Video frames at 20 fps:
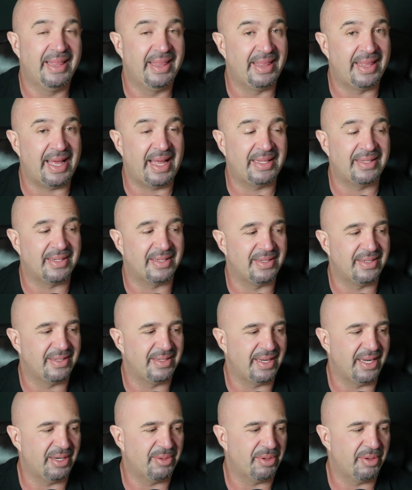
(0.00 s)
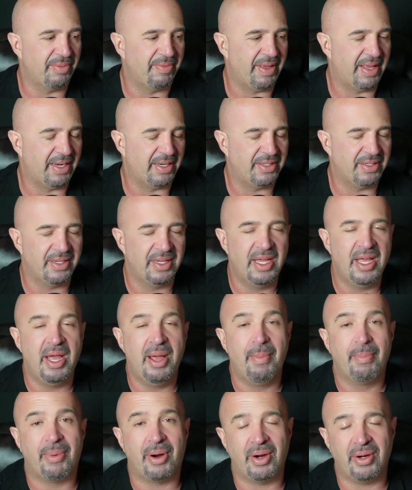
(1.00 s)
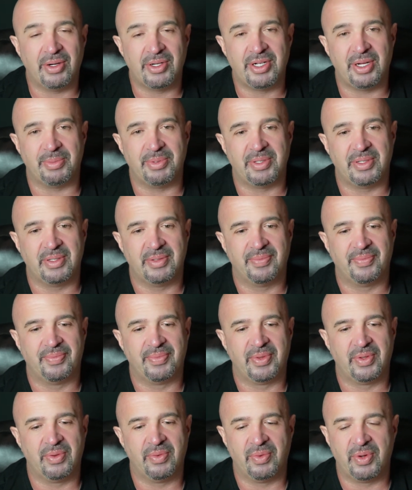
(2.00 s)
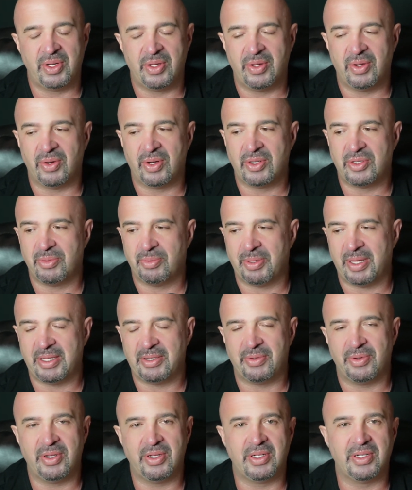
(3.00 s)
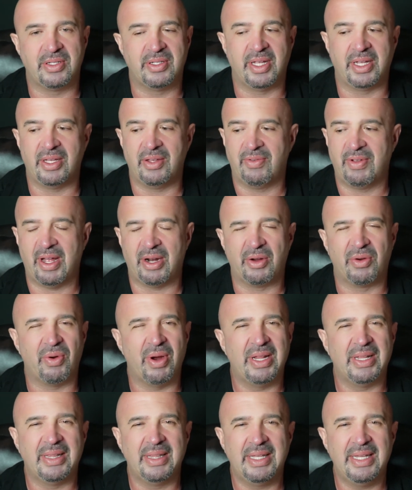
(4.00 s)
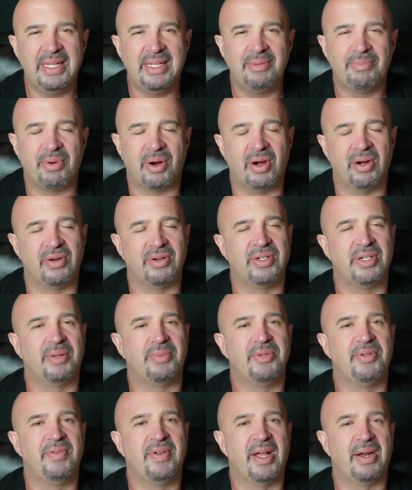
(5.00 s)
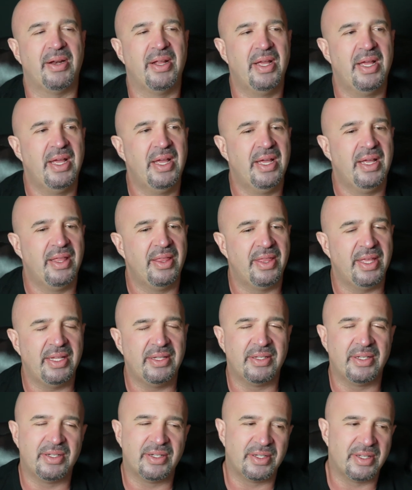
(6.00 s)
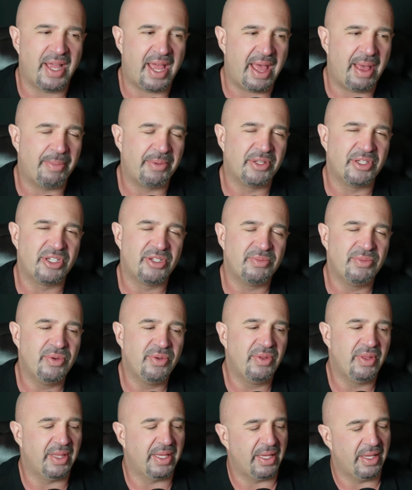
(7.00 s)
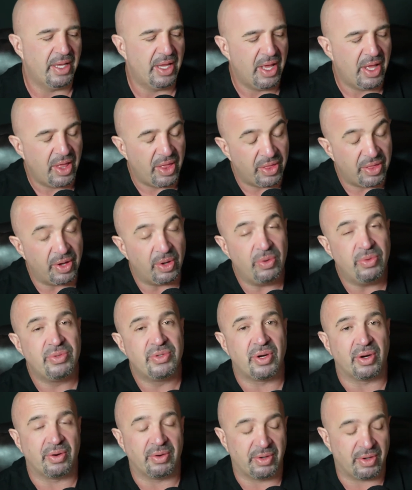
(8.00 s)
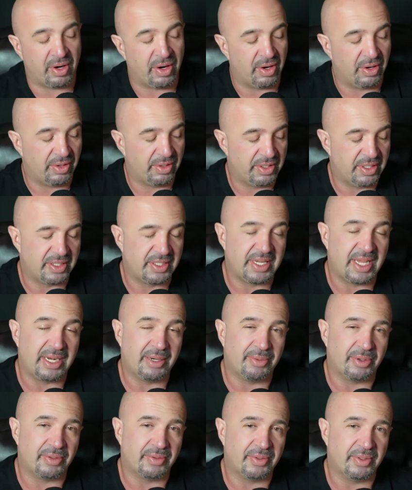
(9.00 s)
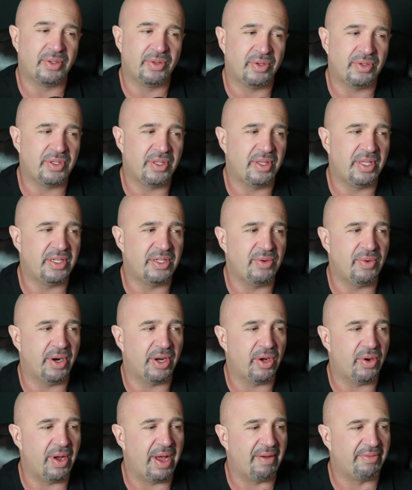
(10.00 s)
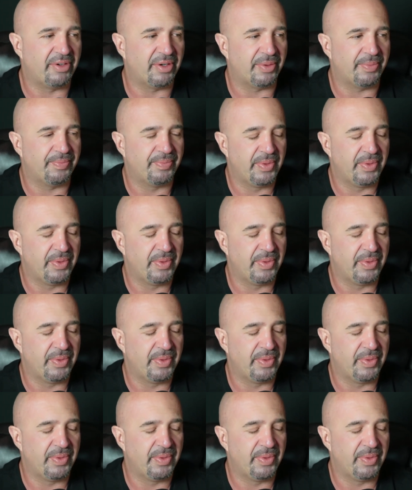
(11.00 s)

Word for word: That's a sustainable advantage. Partnerships, where you go into a place where you just like you've got great lead partnerships, you've got things that just happen smoothly. Those are are sustainable. So those are the things you want to go after.